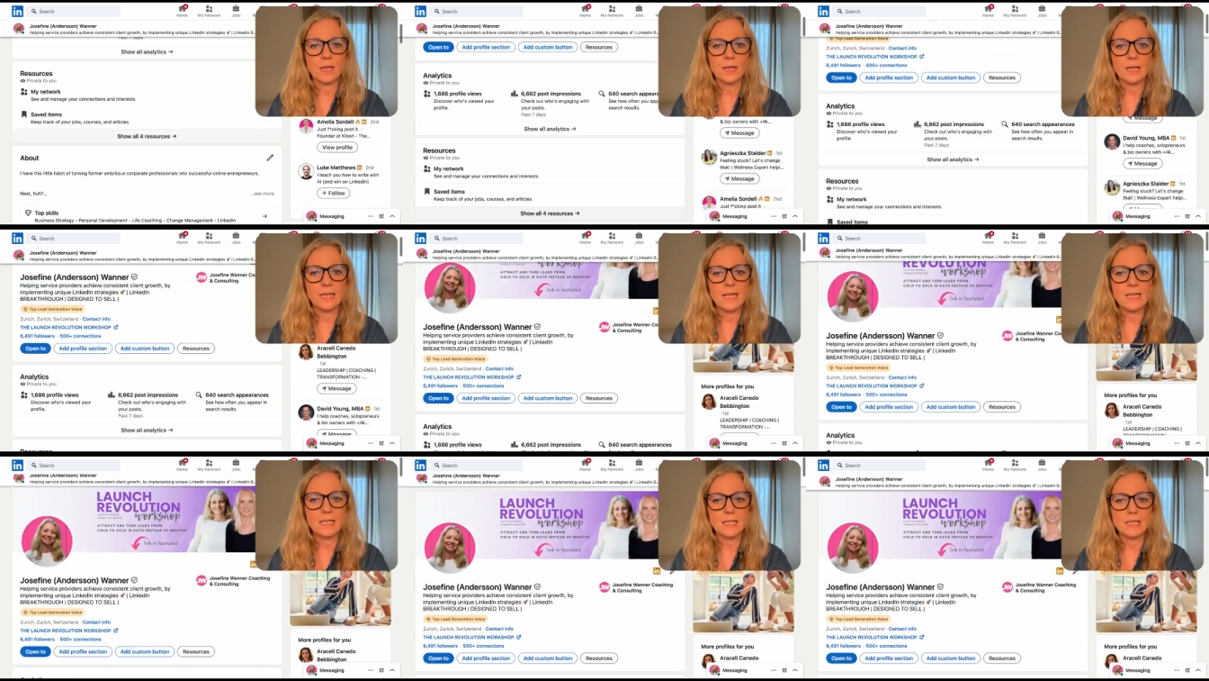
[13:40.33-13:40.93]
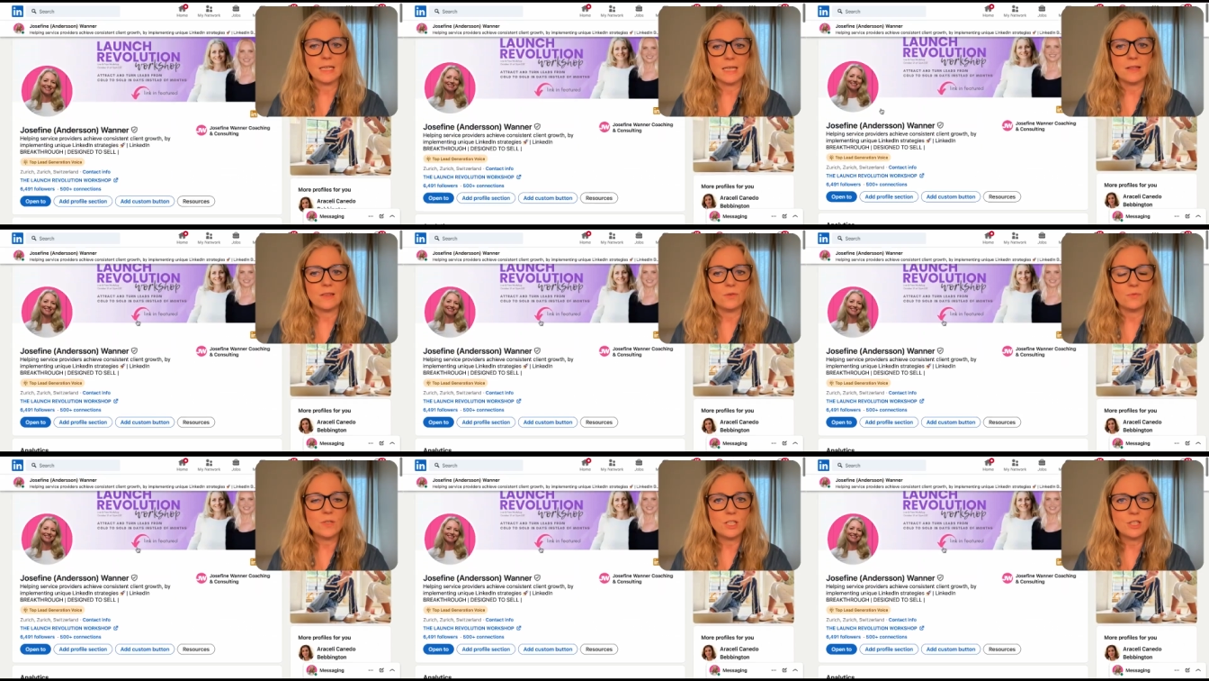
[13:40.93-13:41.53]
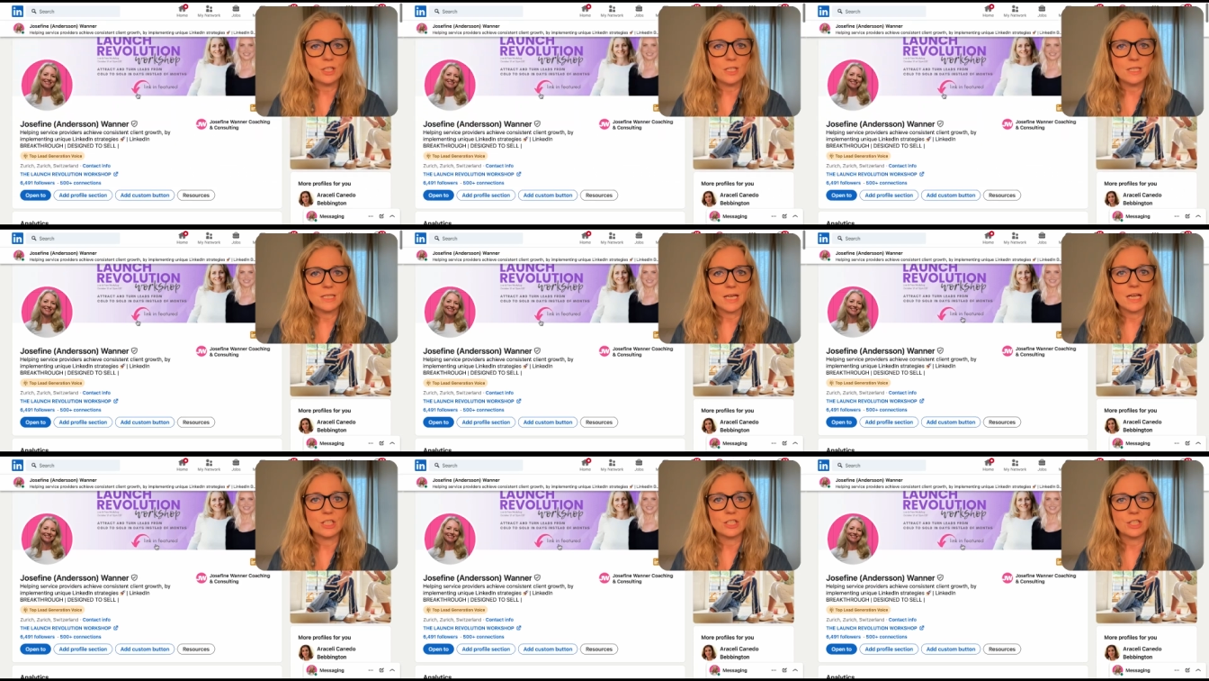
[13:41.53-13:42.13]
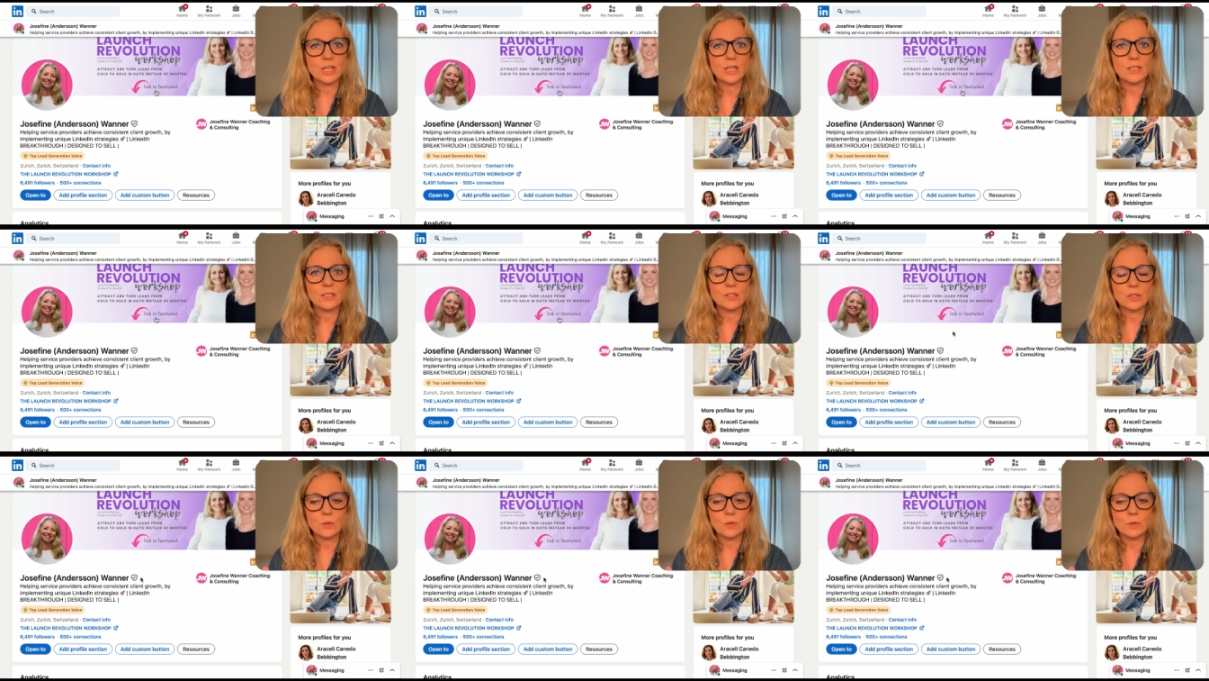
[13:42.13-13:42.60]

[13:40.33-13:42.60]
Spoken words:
a link in the featured section.